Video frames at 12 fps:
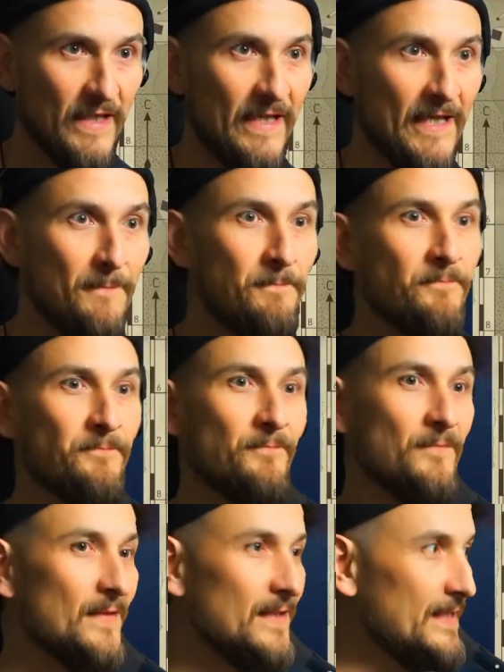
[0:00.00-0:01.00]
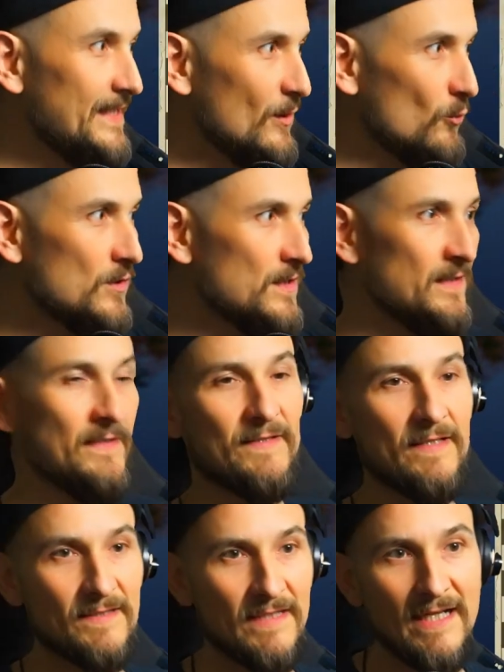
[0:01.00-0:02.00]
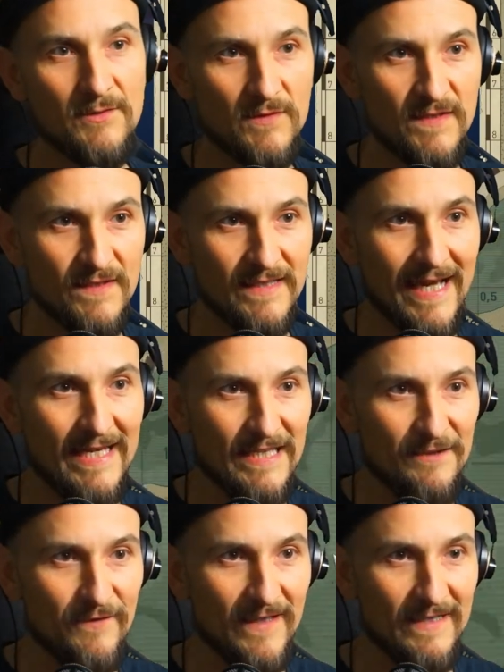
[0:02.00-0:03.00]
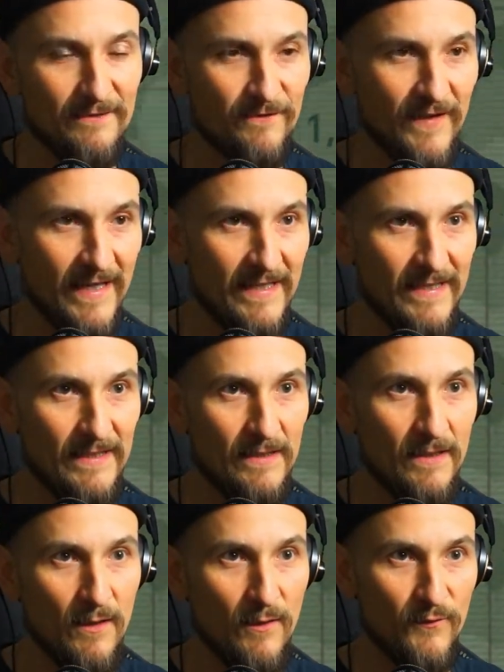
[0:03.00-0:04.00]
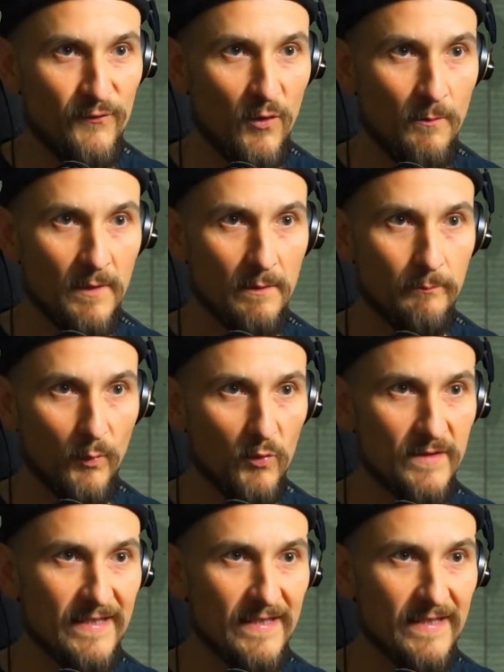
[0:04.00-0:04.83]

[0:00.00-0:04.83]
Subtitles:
which is right over there, exactly here in this area. So just cast out casually right